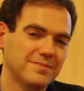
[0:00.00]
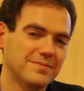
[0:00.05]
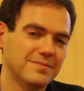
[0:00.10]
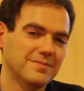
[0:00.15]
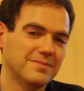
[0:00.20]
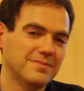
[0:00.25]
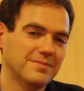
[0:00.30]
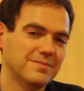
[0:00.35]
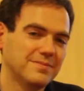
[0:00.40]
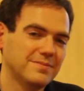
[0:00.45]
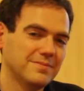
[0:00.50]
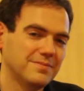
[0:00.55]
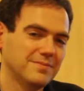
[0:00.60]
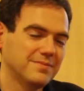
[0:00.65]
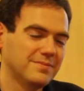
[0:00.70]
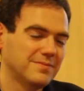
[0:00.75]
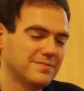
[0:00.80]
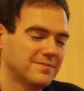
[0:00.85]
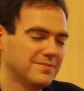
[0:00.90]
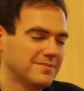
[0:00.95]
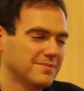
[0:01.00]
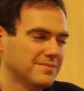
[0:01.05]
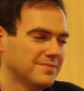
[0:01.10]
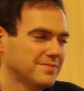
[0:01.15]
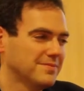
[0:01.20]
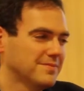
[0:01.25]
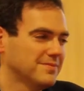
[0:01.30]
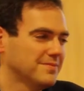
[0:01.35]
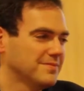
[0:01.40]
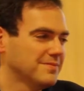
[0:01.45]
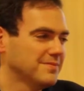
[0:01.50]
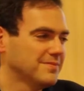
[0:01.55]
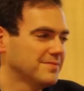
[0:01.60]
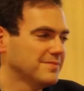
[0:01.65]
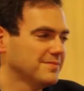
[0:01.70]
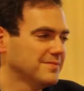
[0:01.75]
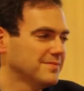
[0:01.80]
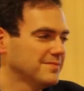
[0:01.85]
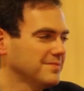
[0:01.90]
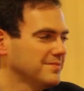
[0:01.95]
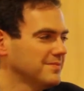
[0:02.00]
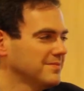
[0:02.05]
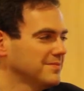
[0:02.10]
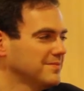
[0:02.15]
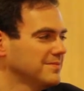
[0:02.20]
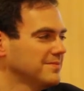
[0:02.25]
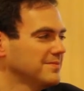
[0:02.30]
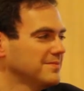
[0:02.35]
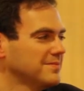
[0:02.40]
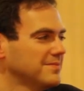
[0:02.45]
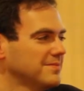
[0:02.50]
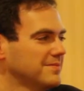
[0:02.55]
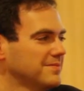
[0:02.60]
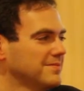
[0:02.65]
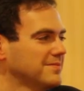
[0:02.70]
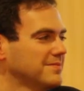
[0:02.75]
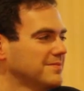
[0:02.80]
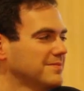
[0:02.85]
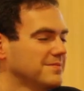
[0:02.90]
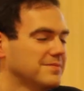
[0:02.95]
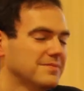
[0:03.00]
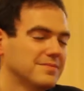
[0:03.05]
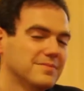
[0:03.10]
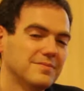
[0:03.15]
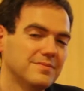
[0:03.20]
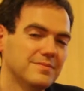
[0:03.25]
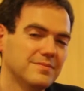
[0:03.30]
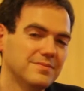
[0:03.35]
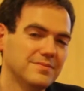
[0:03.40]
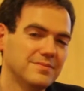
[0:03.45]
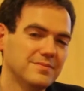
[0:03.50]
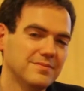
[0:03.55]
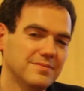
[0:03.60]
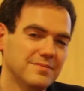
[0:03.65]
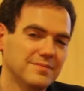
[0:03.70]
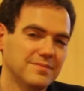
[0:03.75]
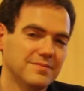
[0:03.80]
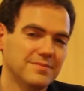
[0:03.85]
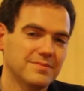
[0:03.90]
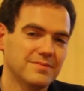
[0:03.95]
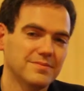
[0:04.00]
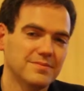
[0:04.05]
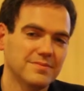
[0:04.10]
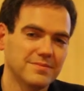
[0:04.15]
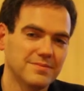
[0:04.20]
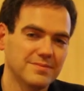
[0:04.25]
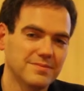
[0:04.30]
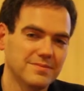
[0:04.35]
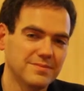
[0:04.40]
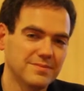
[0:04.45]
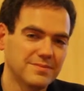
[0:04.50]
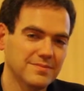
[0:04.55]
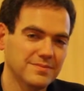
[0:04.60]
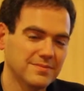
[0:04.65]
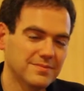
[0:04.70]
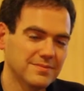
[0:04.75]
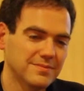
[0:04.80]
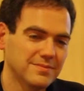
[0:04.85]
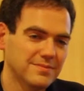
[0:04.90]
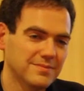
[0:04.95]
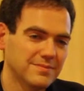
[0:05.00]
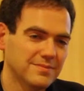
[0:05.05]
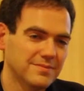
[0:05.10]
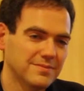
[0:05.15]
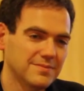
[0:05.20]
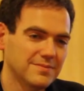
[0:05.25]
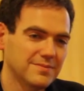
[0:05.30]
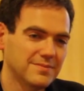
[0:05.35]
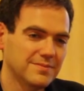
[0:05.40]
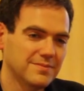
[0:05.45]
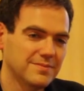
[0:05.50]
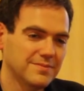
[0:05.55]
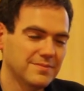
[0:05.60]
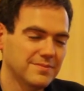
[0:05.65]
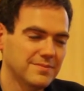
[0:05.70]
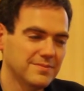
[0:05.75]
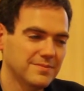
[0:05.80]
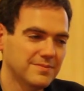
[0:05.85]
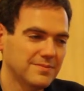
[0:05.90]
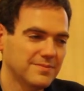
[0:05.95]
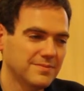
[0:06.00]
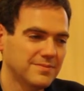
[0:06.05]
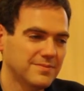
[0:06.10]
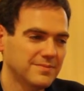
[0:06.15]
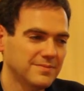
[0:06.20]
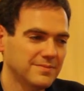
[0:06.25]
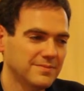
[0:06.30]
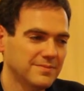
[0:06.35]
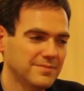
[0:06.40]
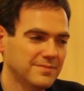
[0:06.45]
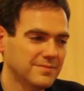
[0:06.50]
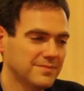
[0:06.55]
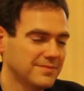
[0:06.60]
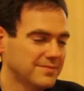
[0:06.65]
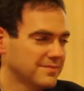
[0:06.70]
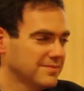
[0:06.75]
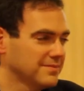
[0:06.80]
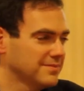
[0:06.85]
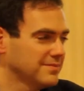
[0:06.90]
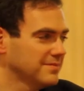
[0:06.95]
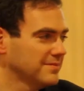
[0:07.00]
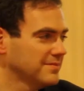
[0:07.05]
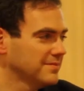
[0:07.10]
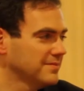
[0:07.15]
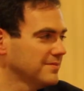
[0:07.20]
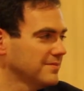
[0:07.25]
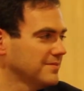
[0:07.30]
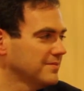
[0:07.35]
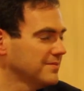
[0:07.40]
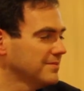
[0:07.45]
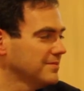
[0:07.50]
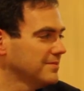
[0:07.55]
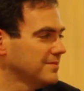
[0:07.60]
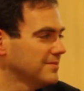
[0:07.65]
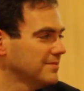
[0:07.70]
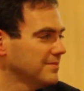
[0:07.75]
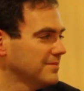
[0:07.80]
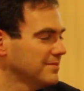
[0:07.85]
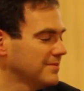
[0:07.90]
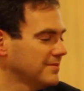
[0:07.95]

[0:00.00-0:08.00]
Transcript: This person isn't speaking.